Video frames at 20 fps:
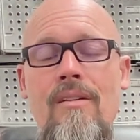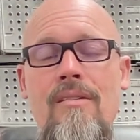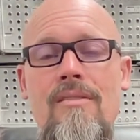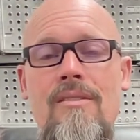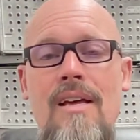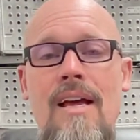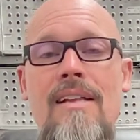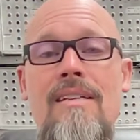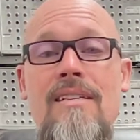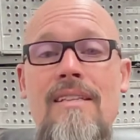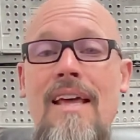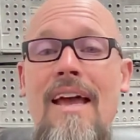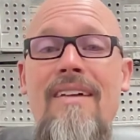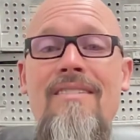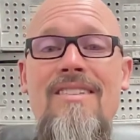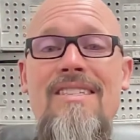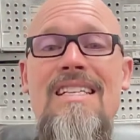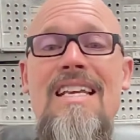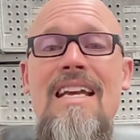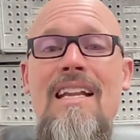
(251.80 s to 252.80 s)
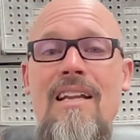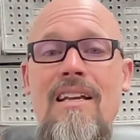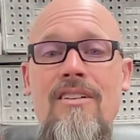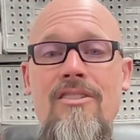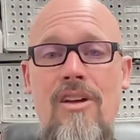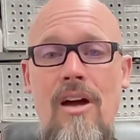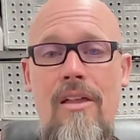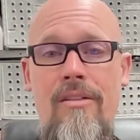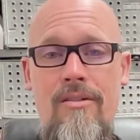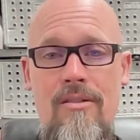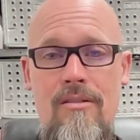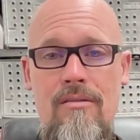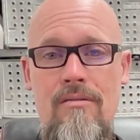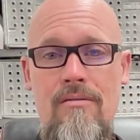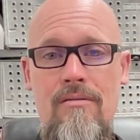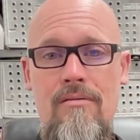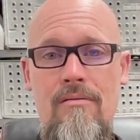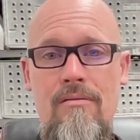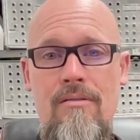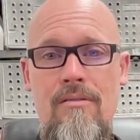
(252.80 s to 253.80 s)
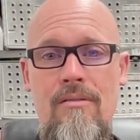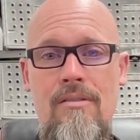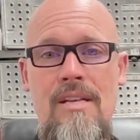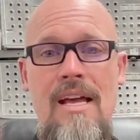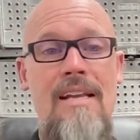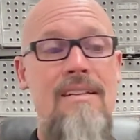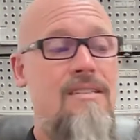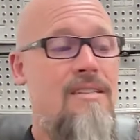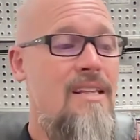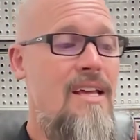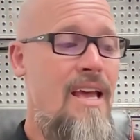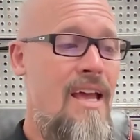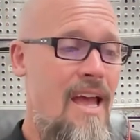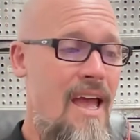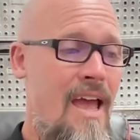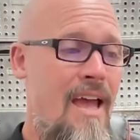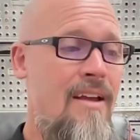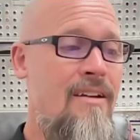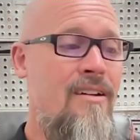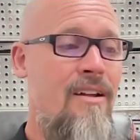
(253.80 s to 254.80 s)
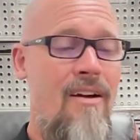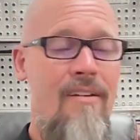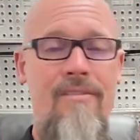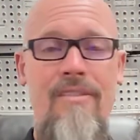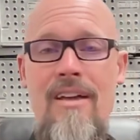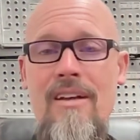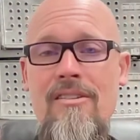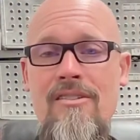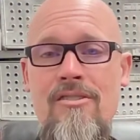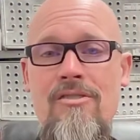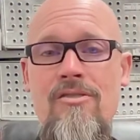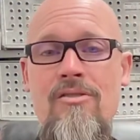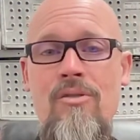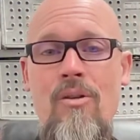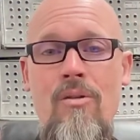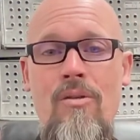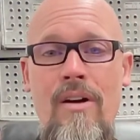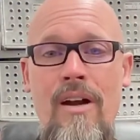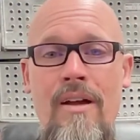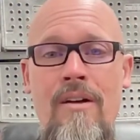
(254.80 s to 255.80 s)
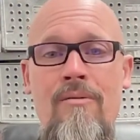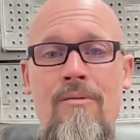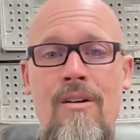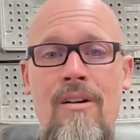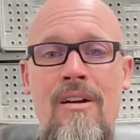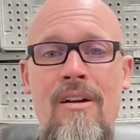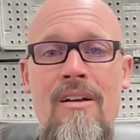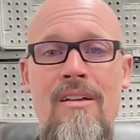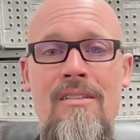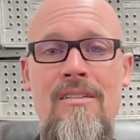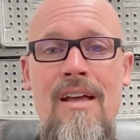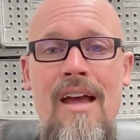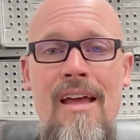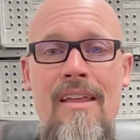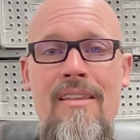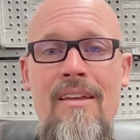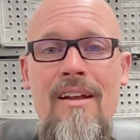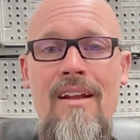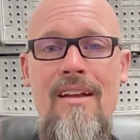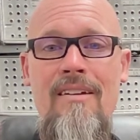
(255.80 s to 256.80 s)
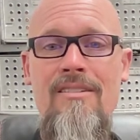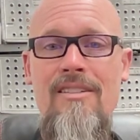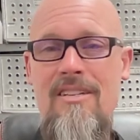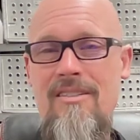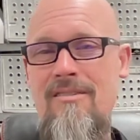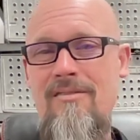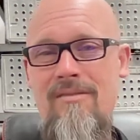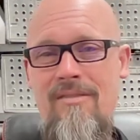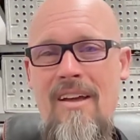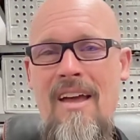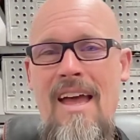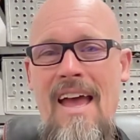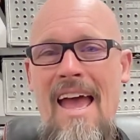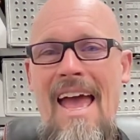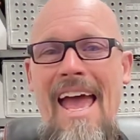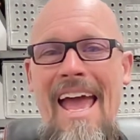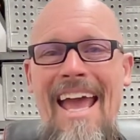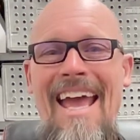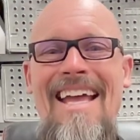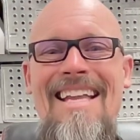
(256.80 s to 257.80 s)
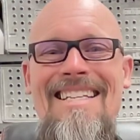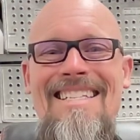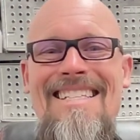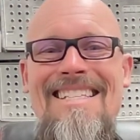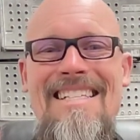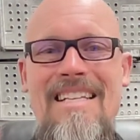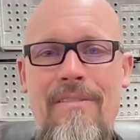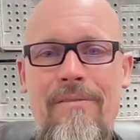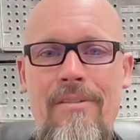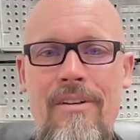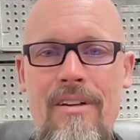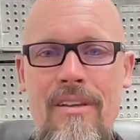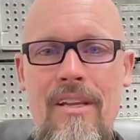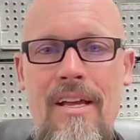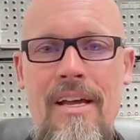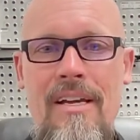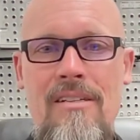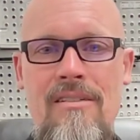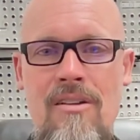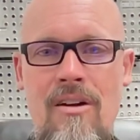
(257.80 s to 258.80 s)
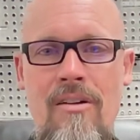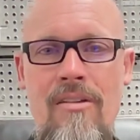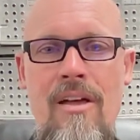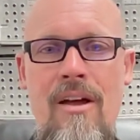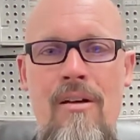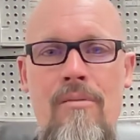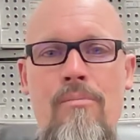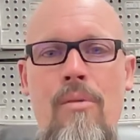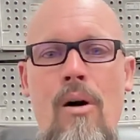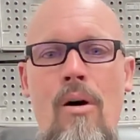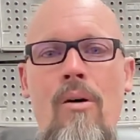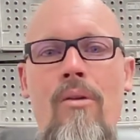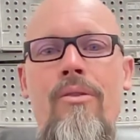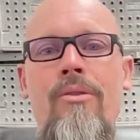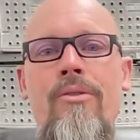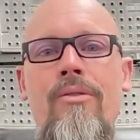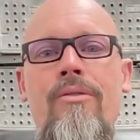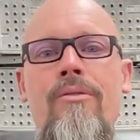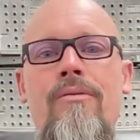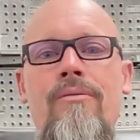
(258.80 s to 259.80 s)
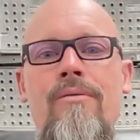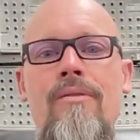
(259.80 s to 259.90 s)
since they've seen each other. Since the end of this story, we're going to say that it just ends differently, so they're both